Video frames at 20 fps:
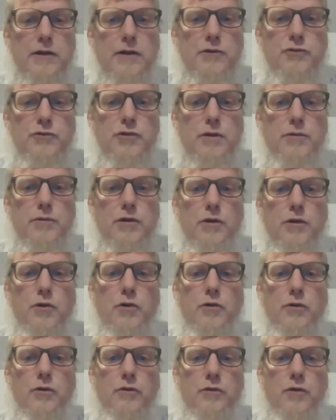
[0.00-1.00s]

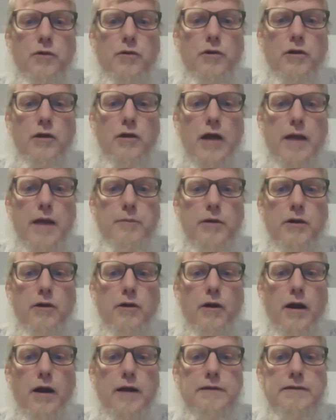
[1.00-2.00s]
contributor to the climate
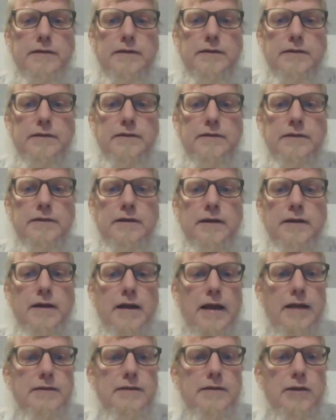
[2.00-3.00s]
crisis,
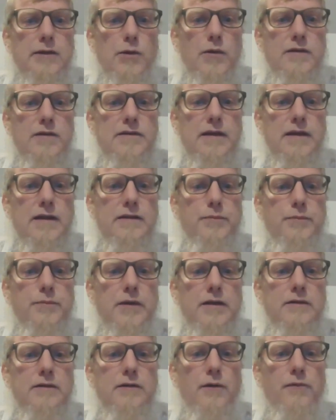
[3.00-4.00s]
as the USA
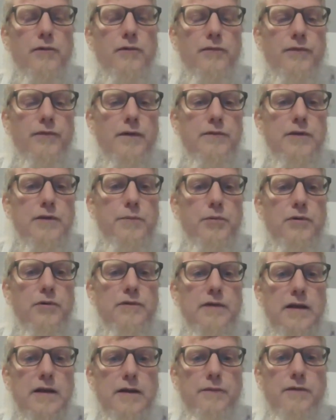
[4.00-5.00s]
spends over
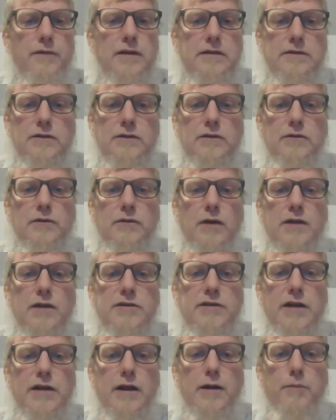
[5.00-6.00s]
50% of its
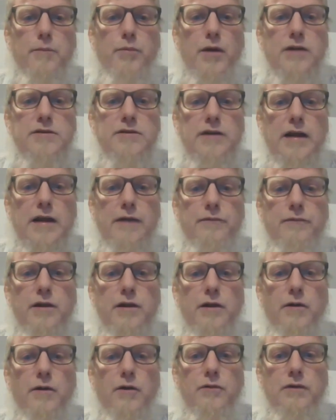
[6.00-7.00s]
discretionary budget every
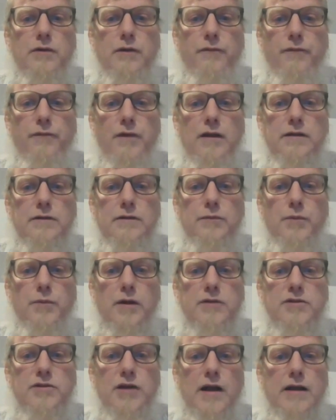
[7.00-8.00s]
year on defense,
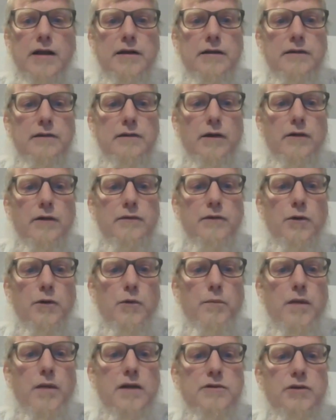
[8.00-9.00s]
while China is also a
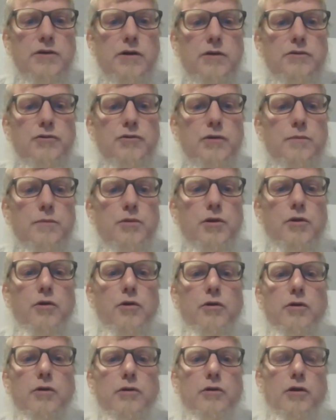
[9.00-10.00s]
major
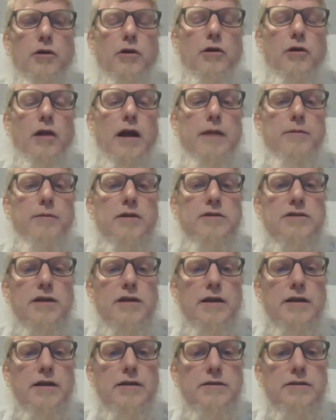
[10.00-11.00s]
contributor to climate
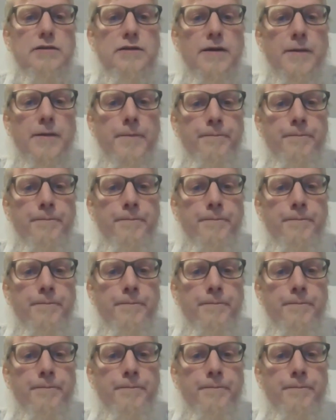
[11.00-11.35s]
change.